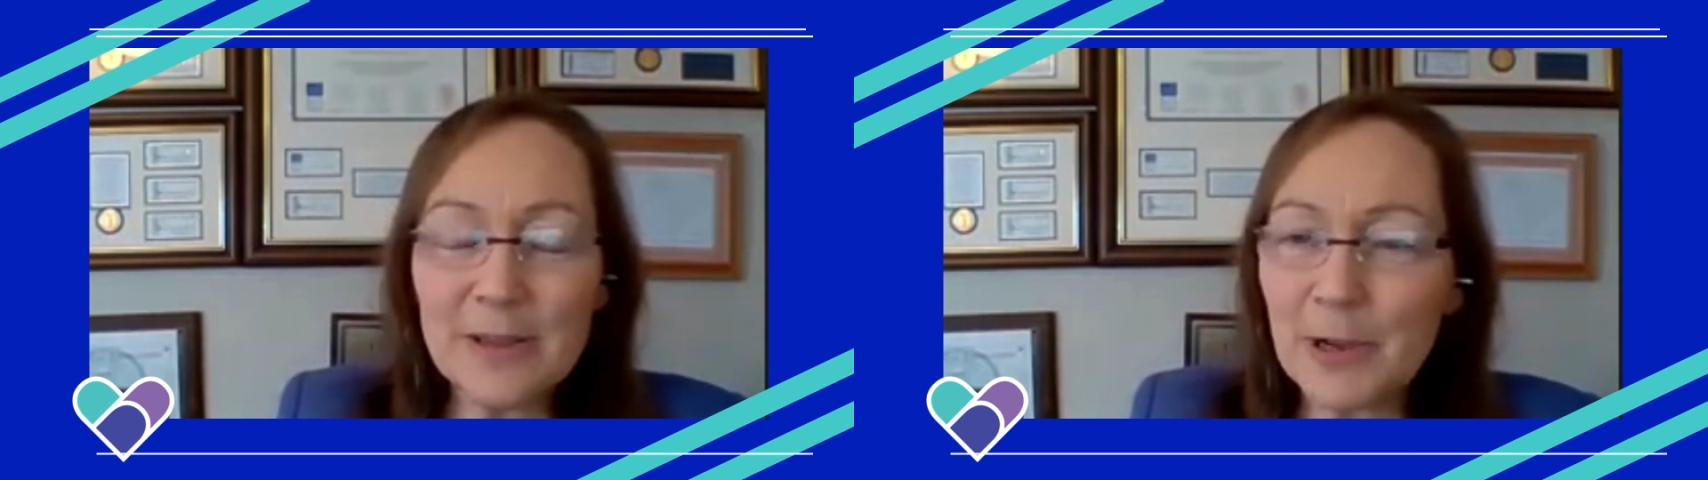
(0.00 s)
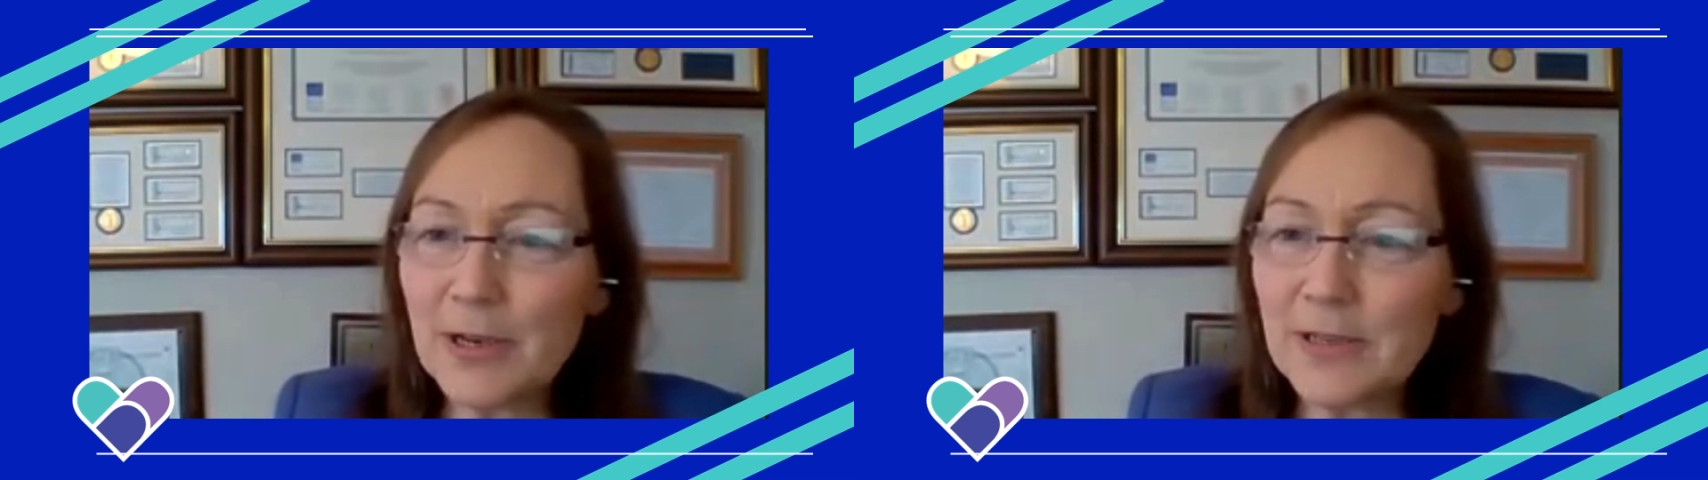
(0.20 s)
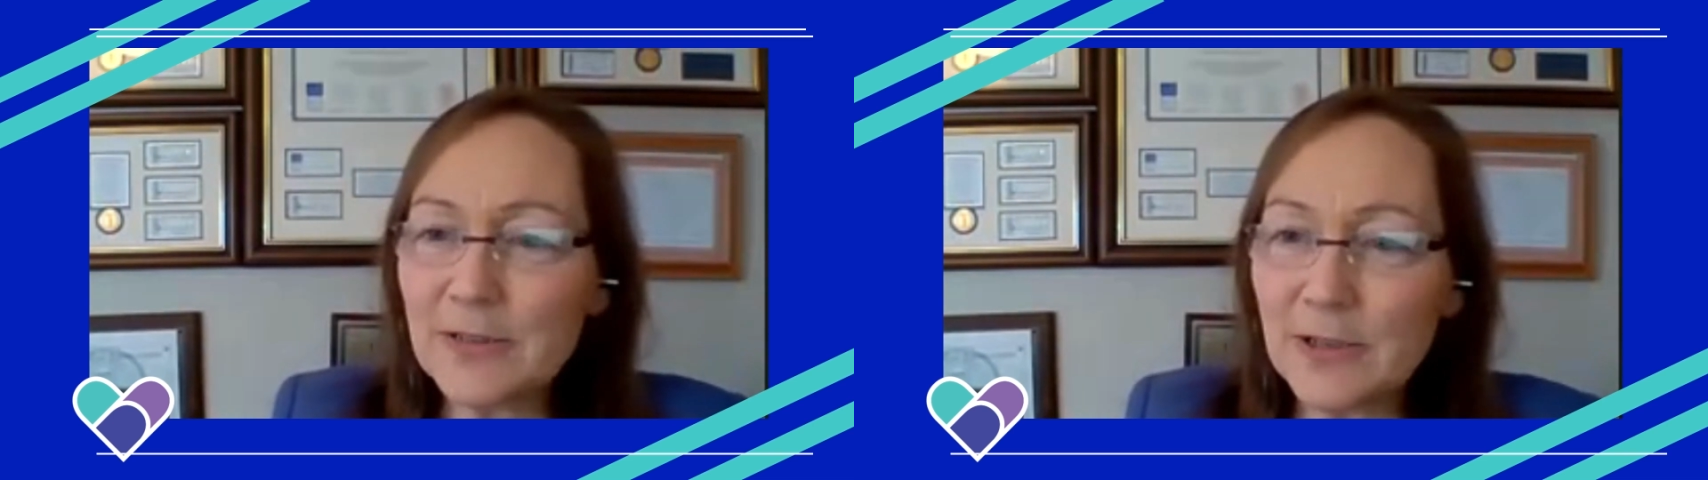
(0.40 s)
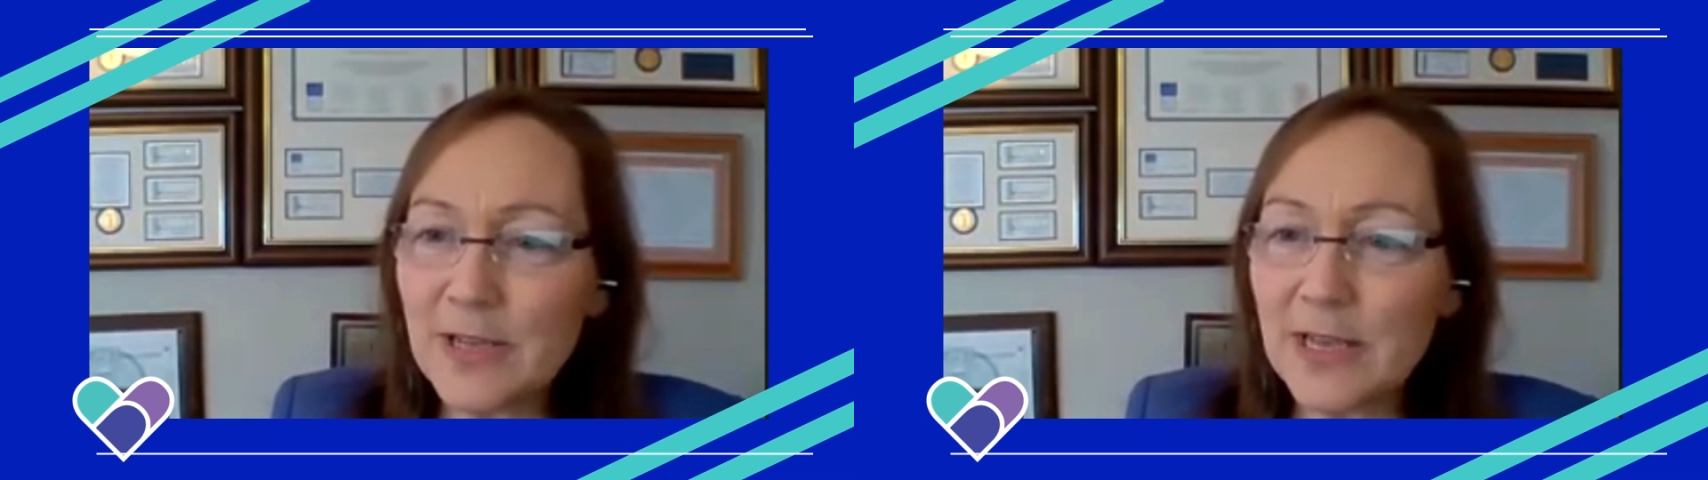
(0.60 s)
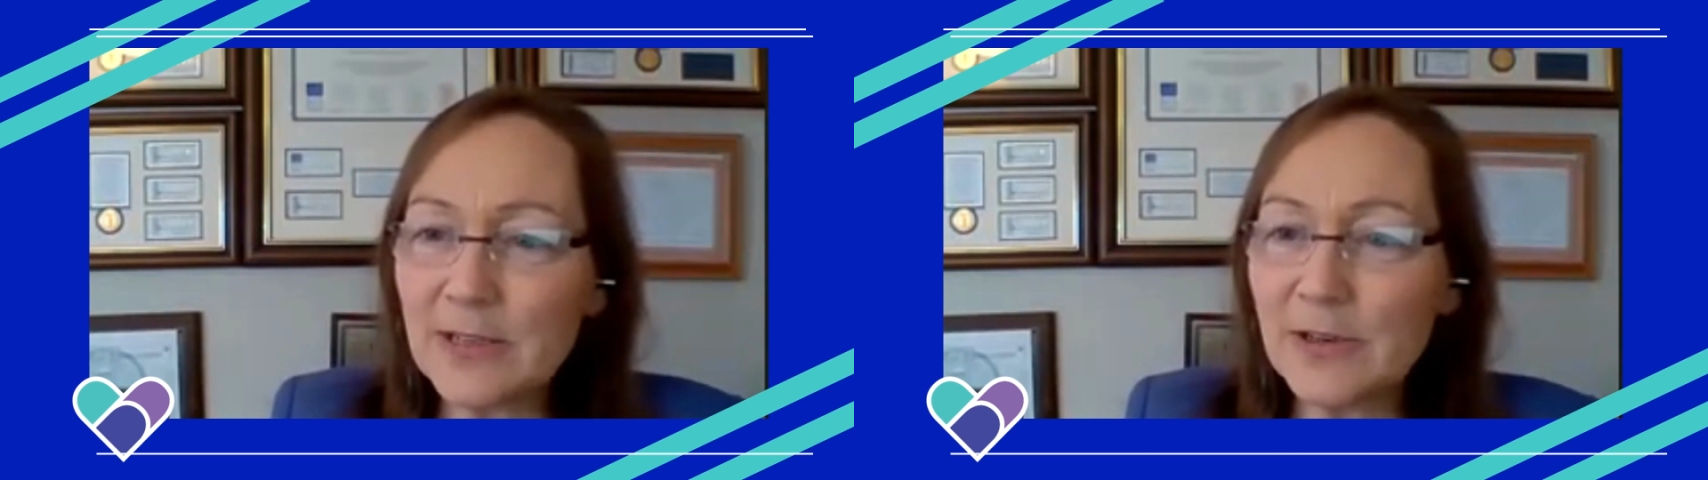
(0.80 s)
the American
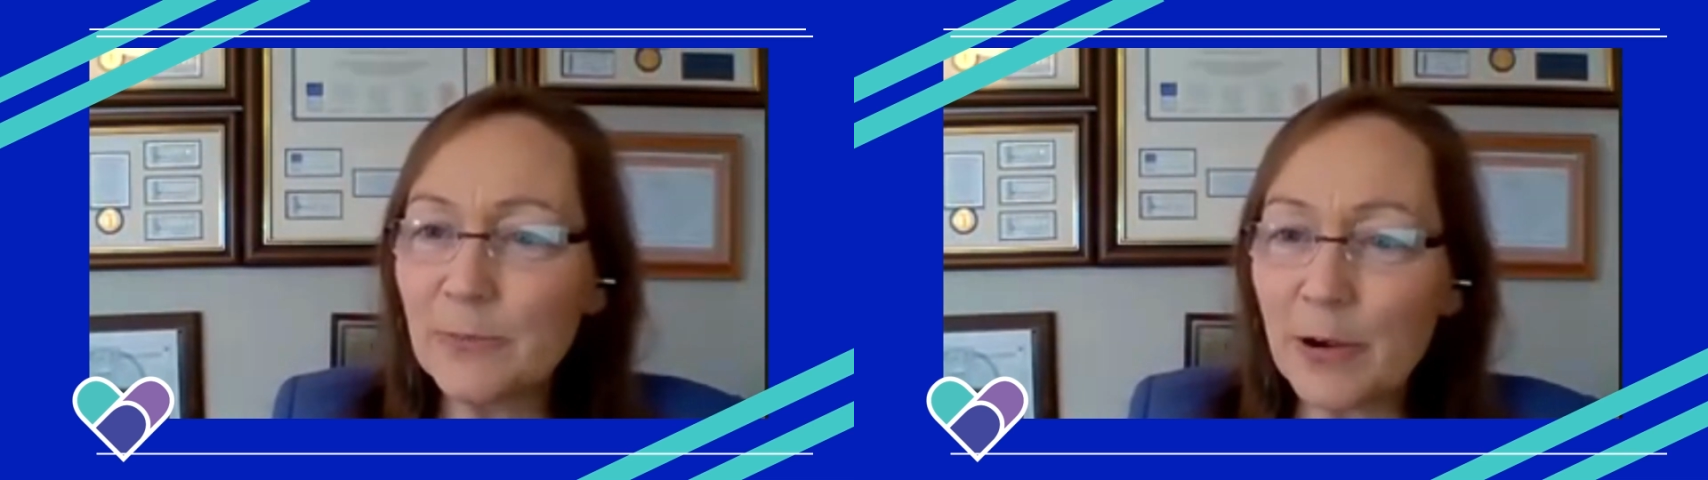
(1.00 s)
Association